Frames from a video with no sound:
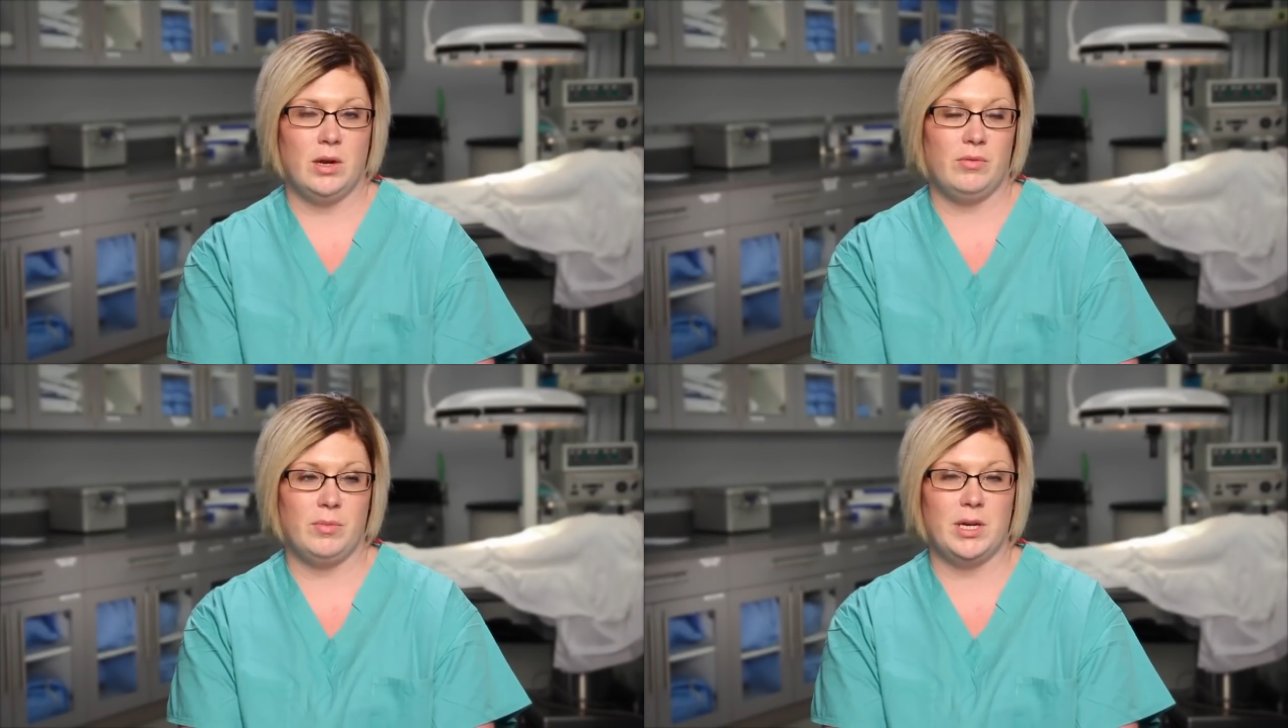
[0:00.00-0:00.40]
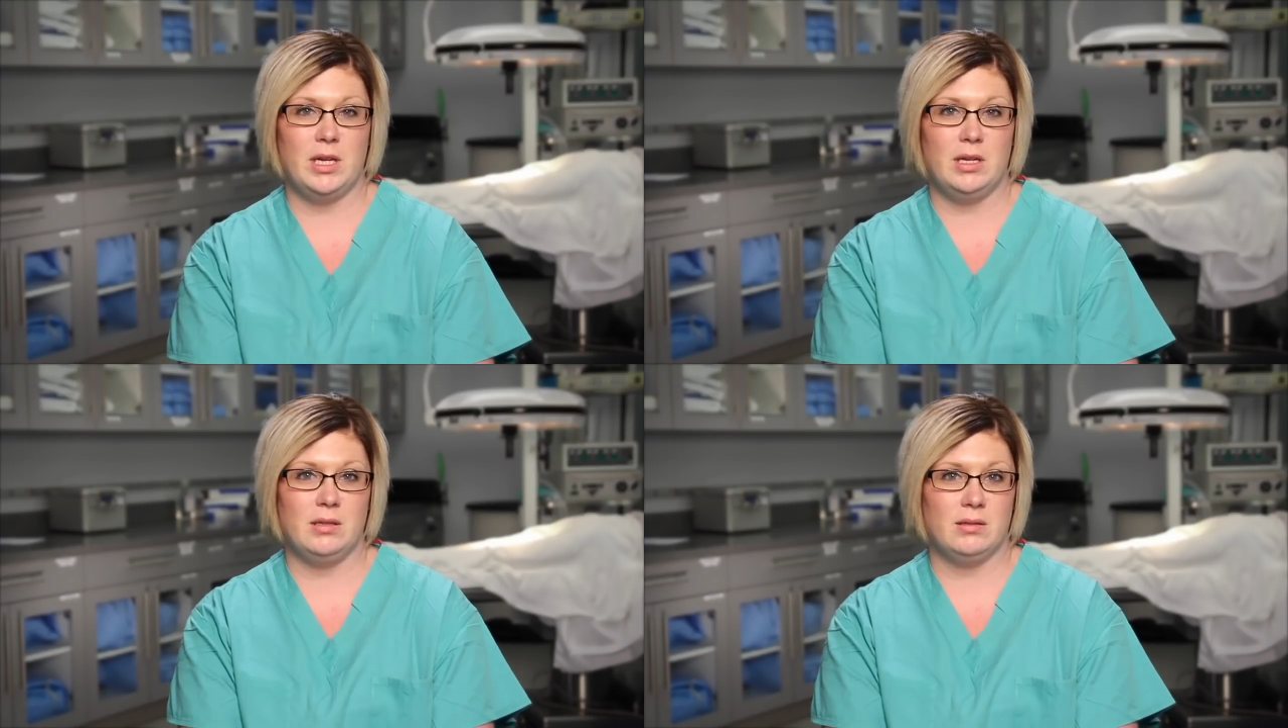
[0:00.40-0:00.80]
you know,
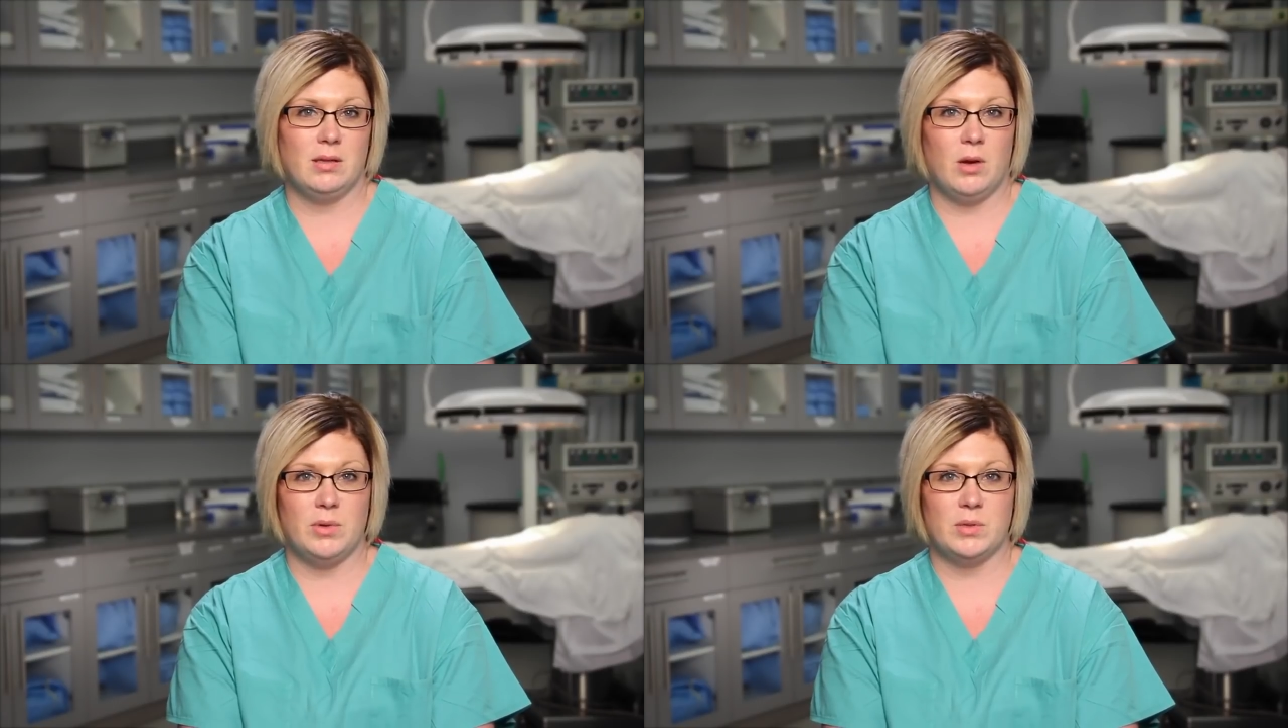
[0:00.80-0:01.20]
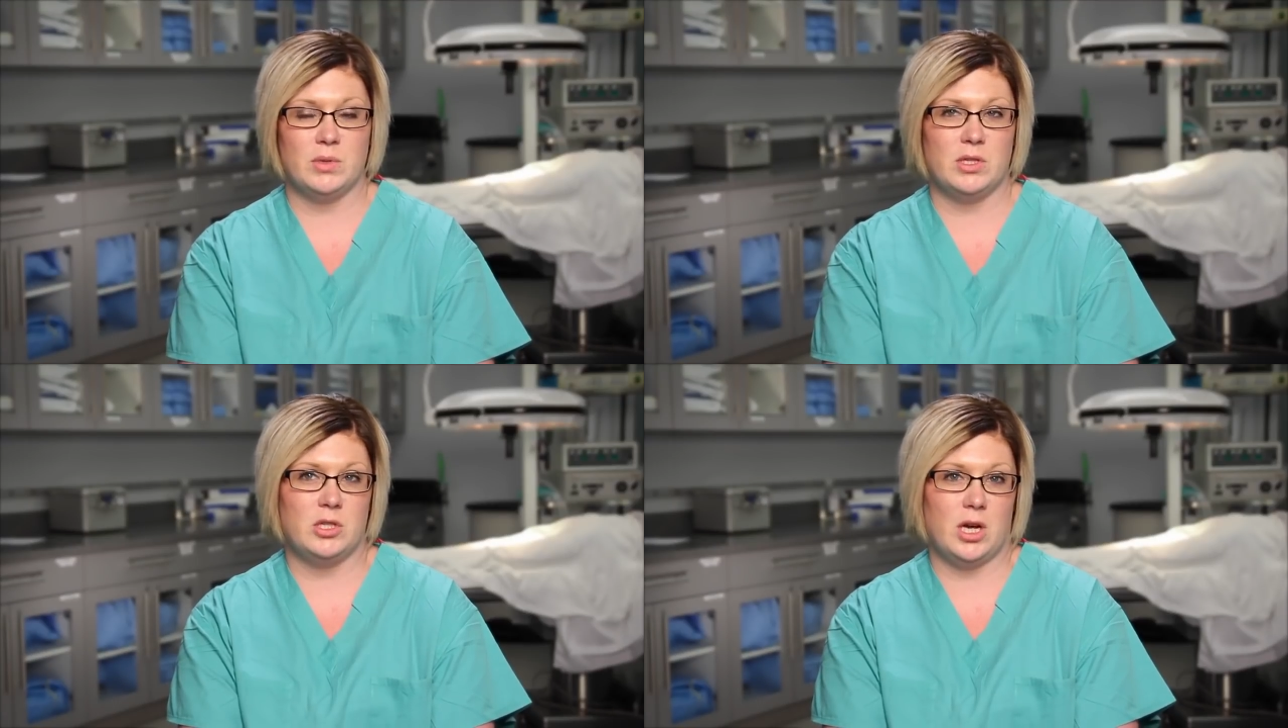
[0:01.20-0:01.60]
everybody always
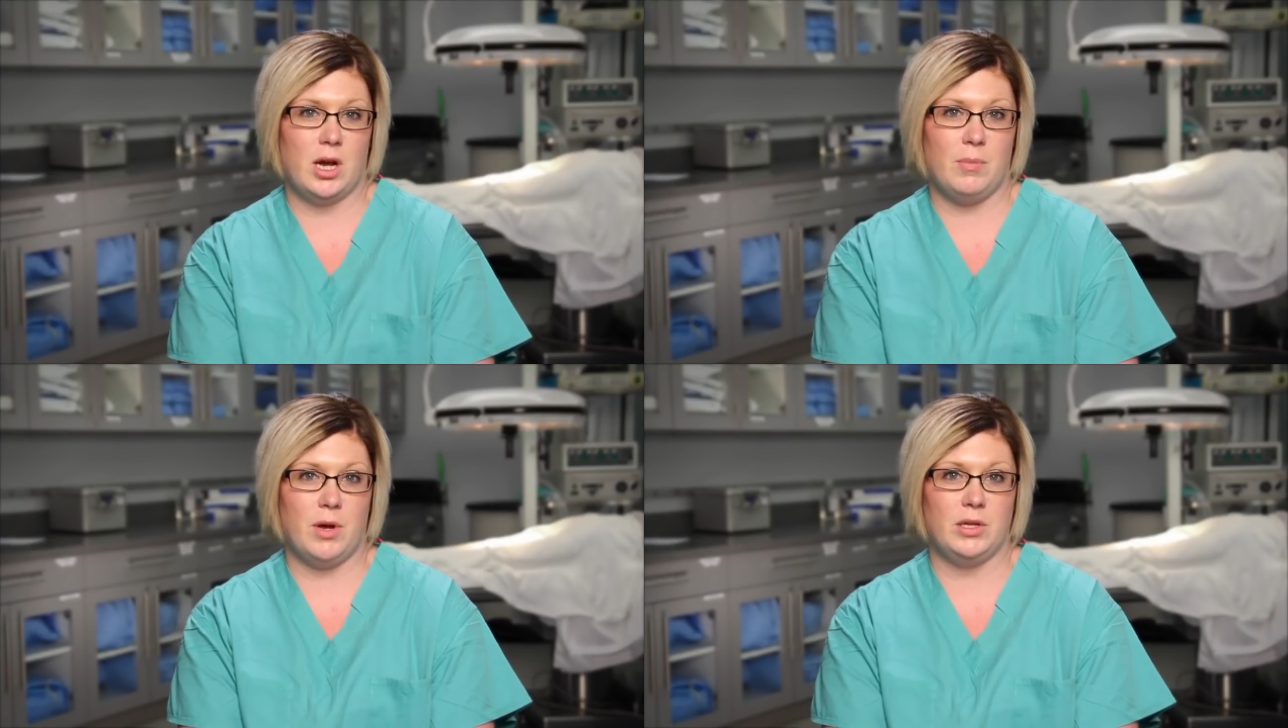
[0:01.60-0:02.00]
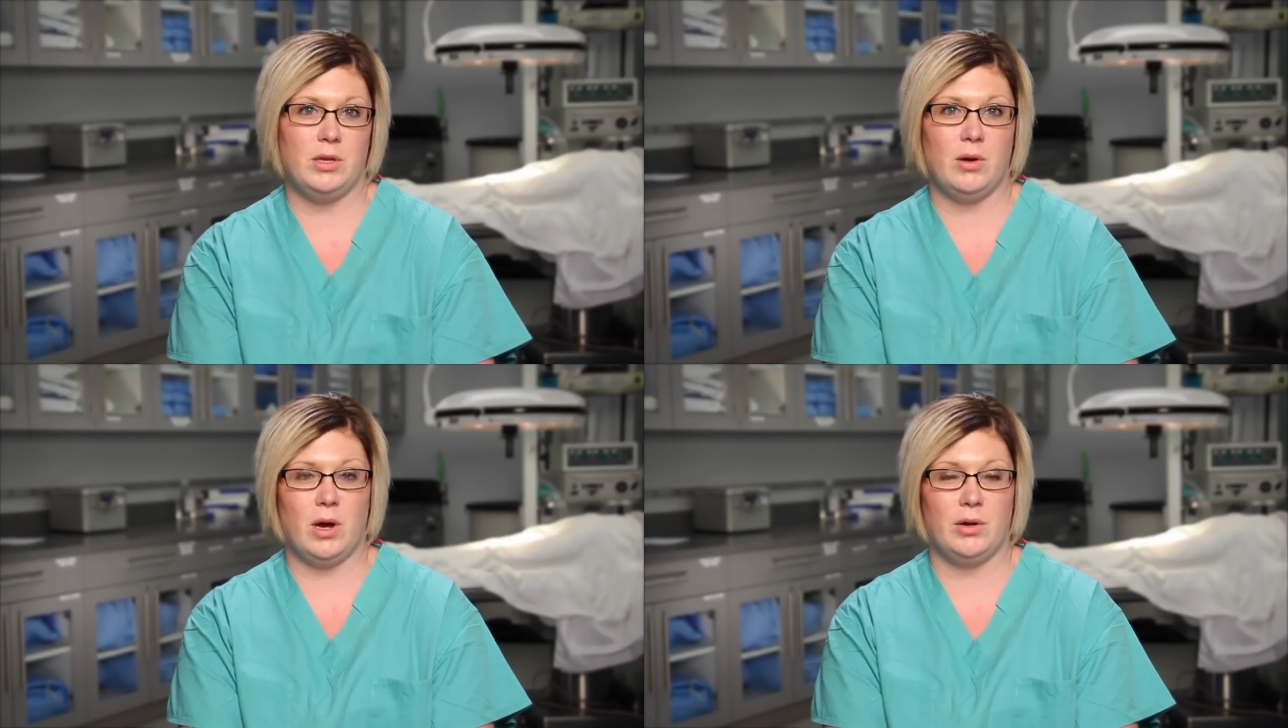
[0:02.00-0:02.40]
wants to check up on
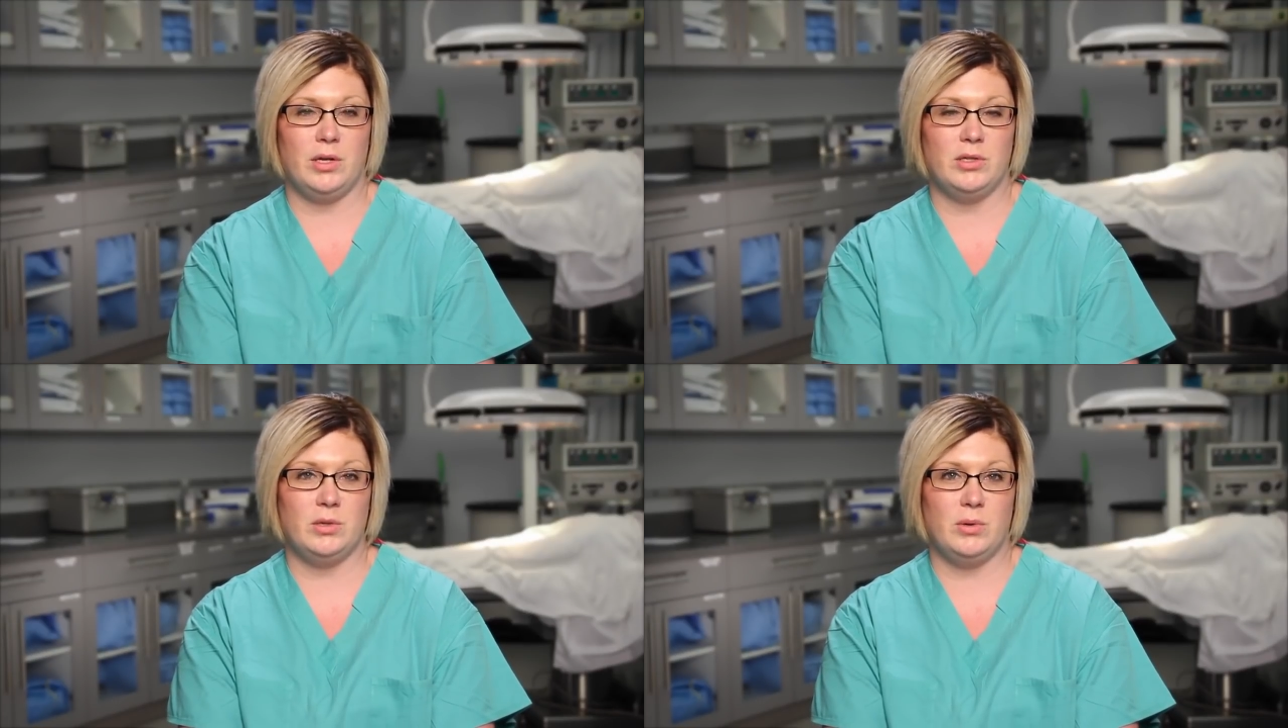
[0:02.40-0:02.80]
you. How are you